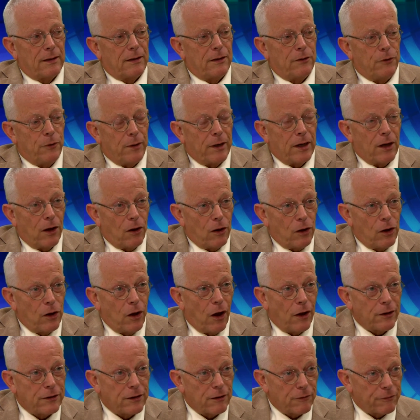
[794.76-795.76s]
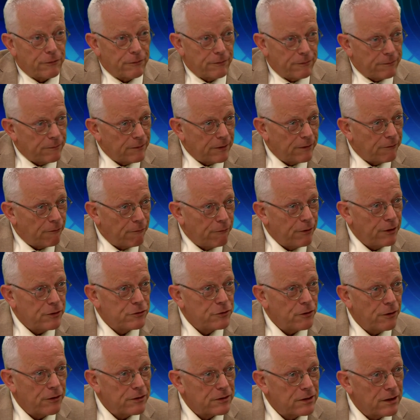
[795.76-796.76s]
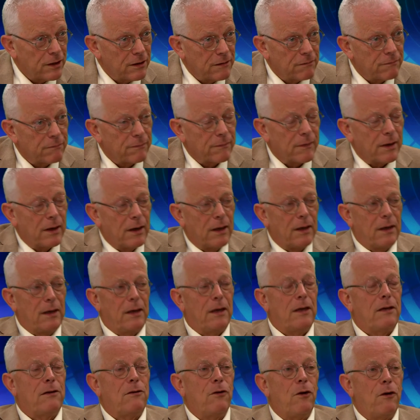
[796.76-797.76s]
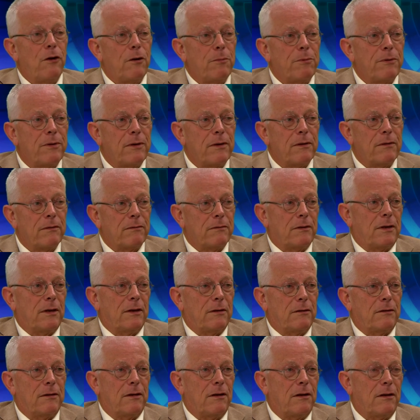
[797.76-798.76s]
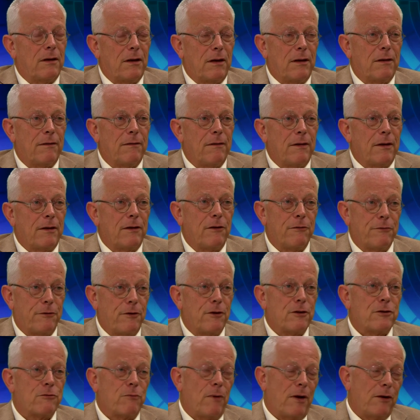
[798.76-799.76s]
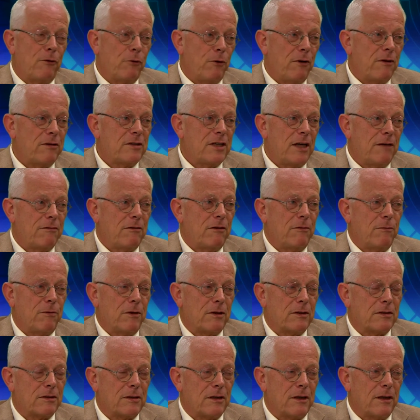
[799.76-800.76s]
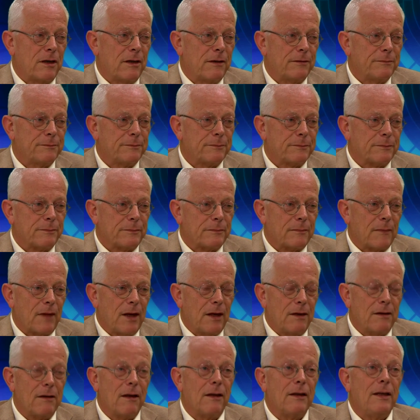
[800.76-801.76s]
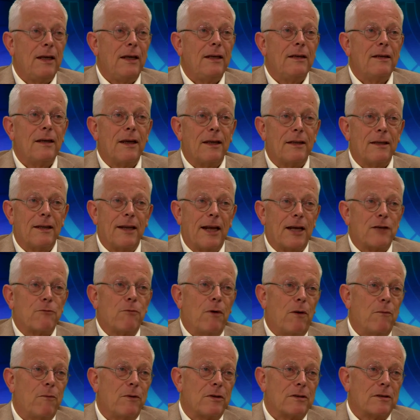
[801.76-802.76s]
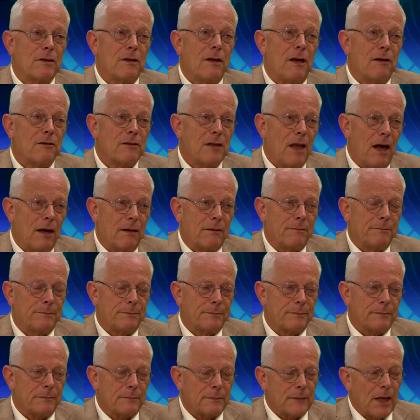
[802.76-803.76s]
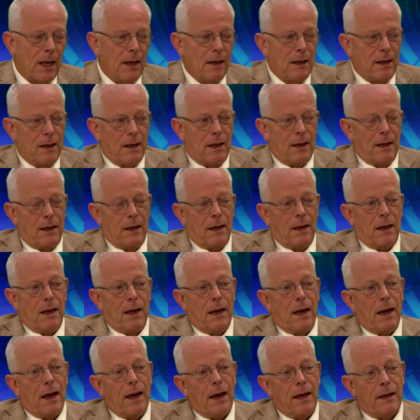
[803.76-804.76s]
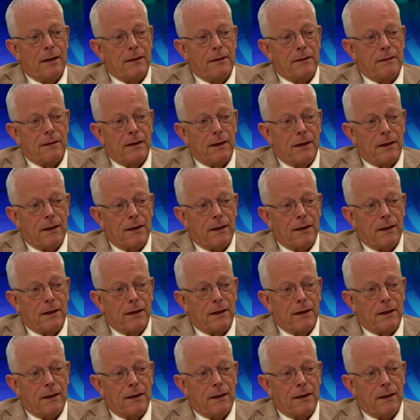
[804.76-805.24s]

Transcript: doing a lot of research in Europe. And the first one who received it was Jan Linde, and the next one was Klaus Lang. And